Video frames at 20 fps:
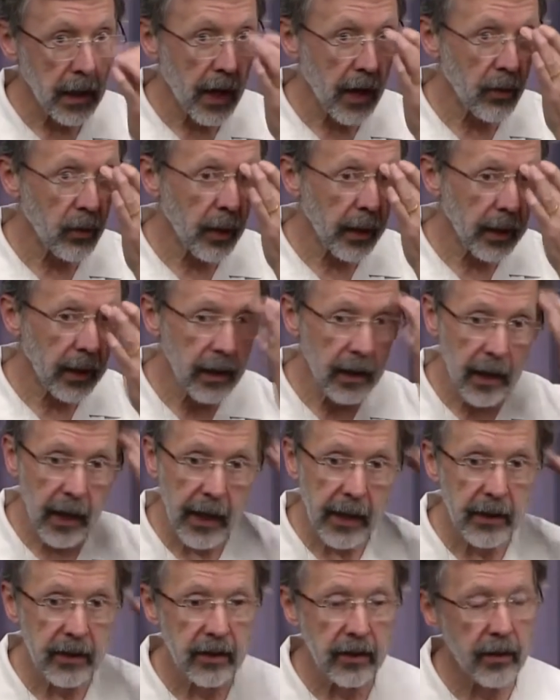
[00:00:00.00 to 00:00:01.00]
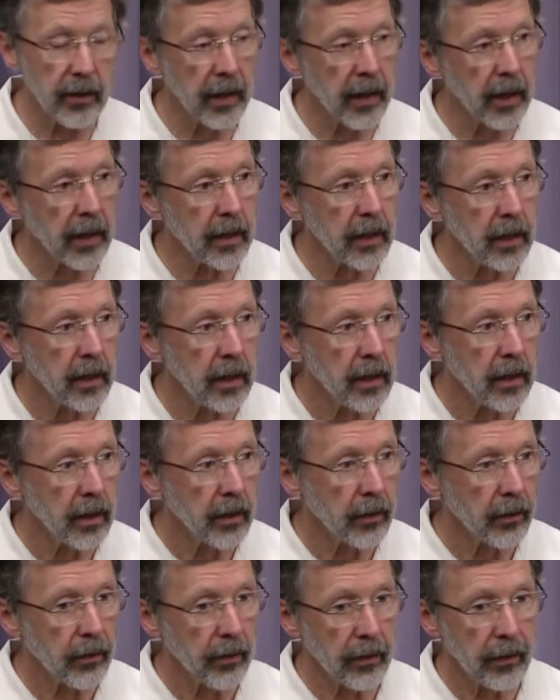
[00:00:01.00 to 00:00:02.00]
I recognized that
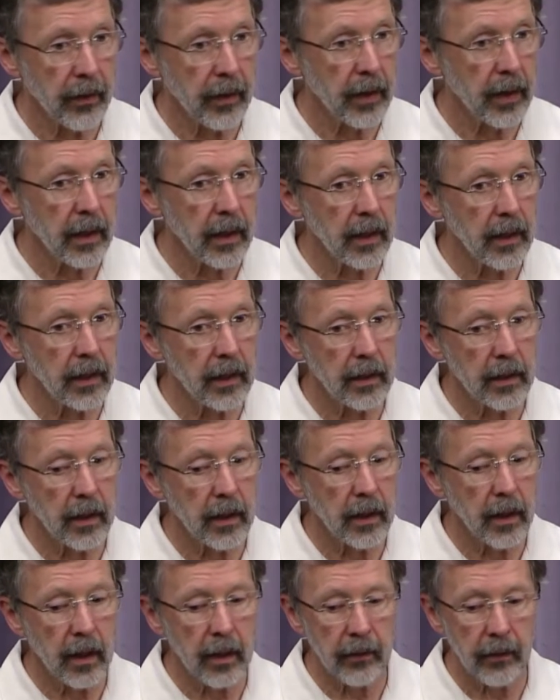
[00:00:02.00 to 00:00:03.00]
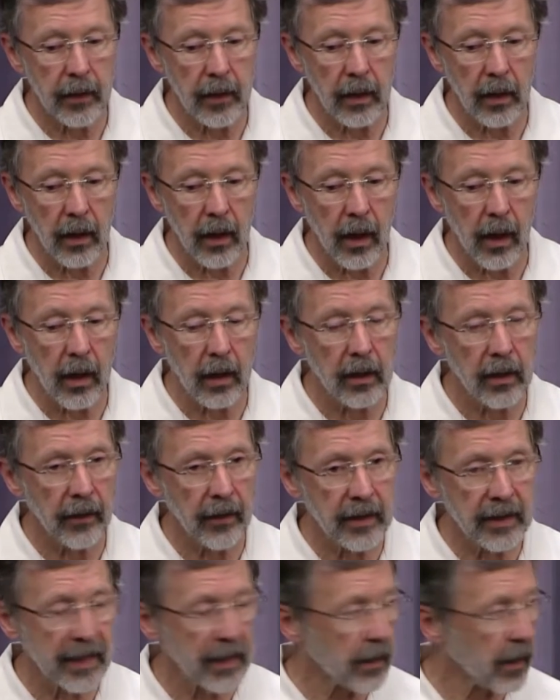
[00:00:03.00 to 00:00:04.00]
the, the art and
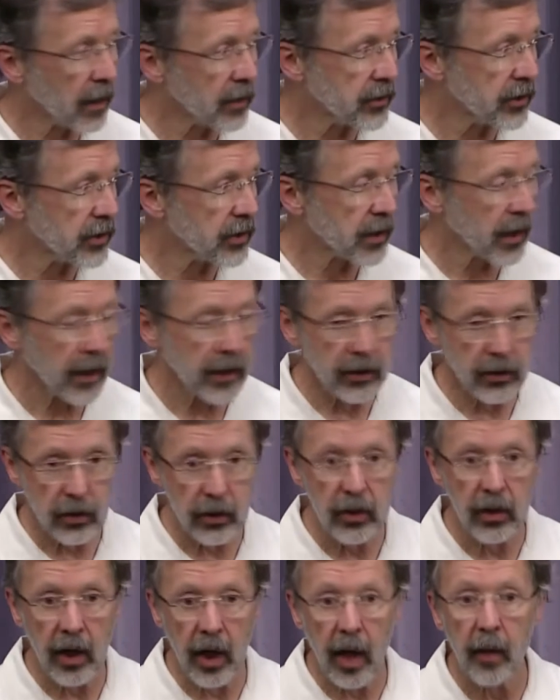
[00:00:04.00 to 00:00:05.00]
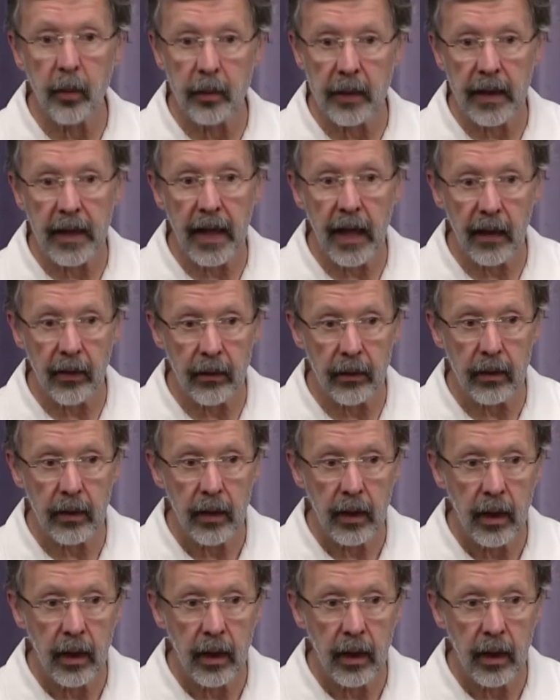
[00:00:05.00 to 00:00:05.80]
the technology side could come together.